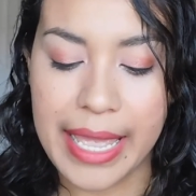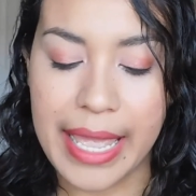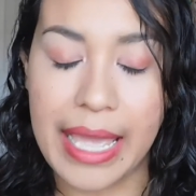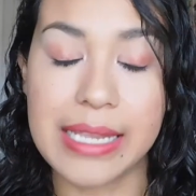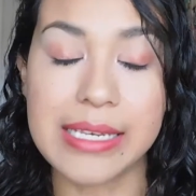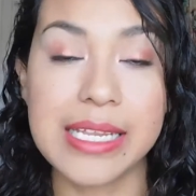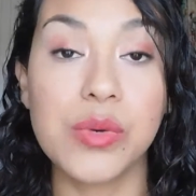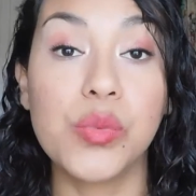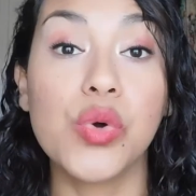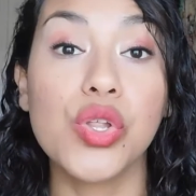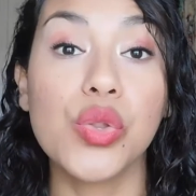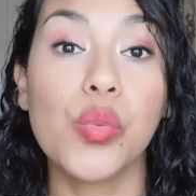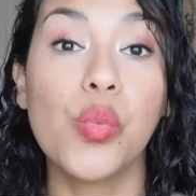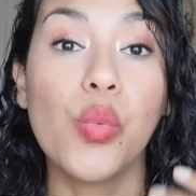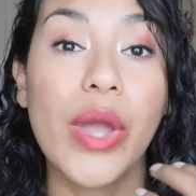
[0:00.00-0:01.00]
and it
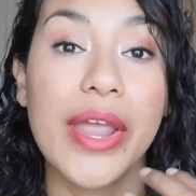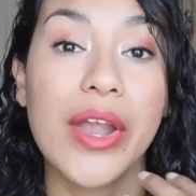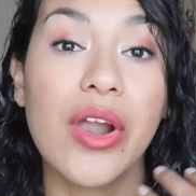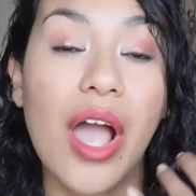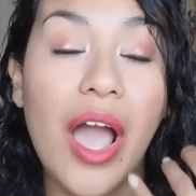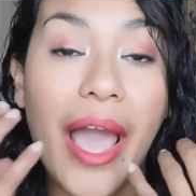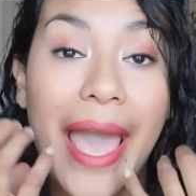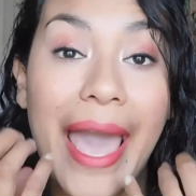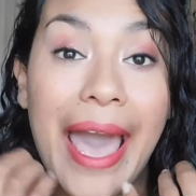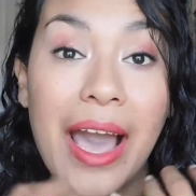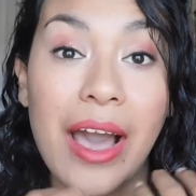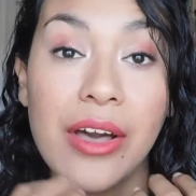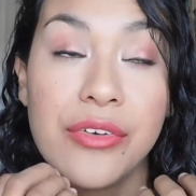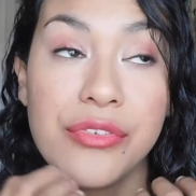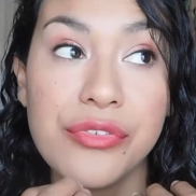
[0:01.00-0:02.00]
will wear
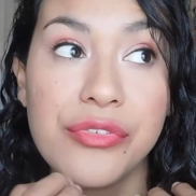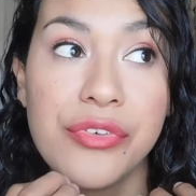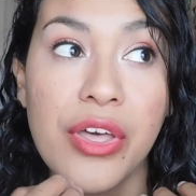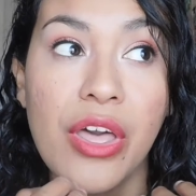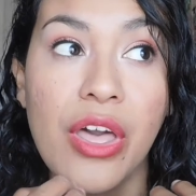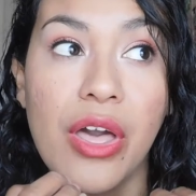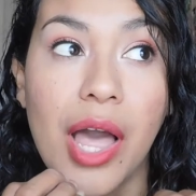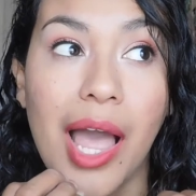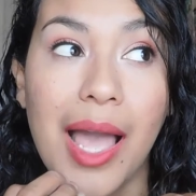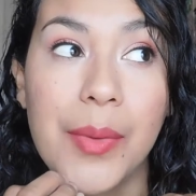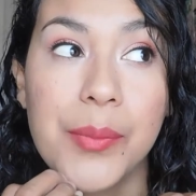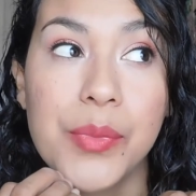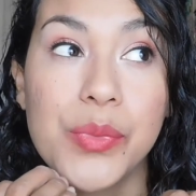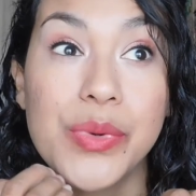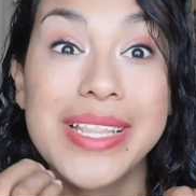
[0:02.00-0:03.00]
off
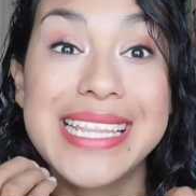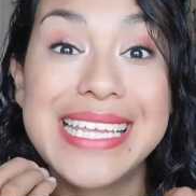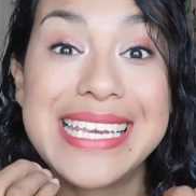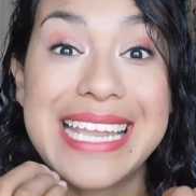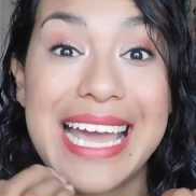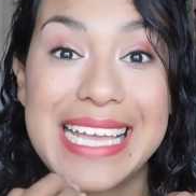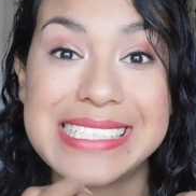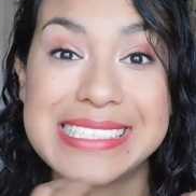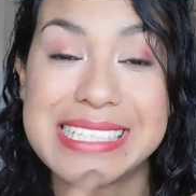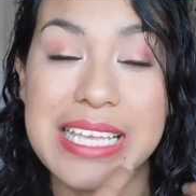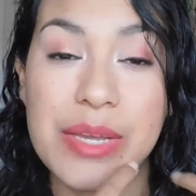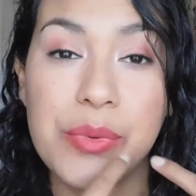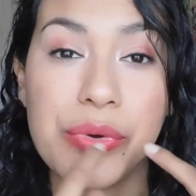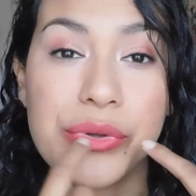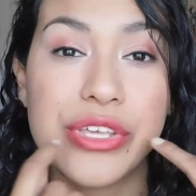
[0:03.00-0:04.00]
um, really
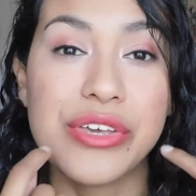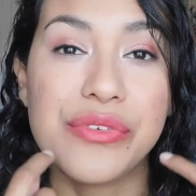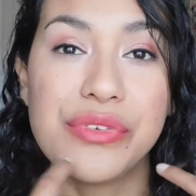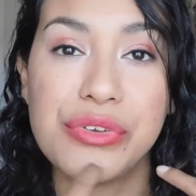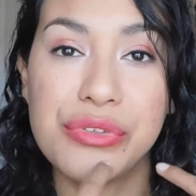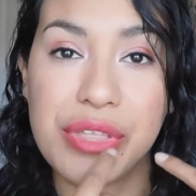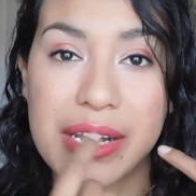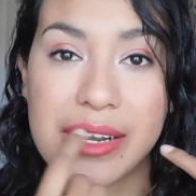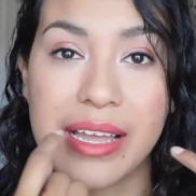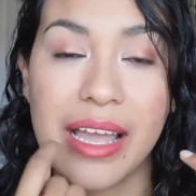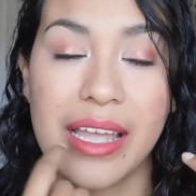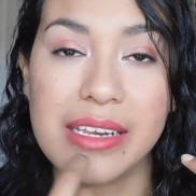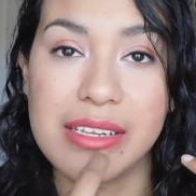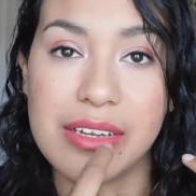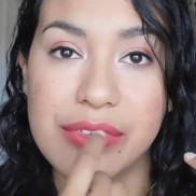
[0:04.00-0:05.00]
nicely. It won't give you that
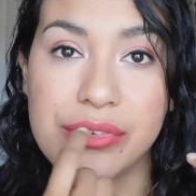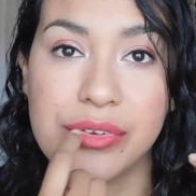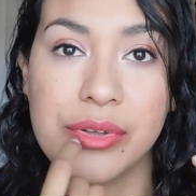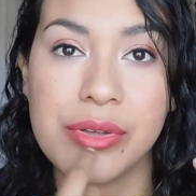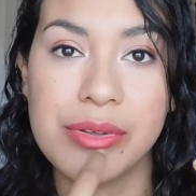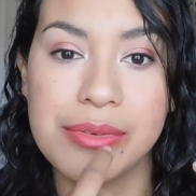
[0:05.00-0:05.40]
kind of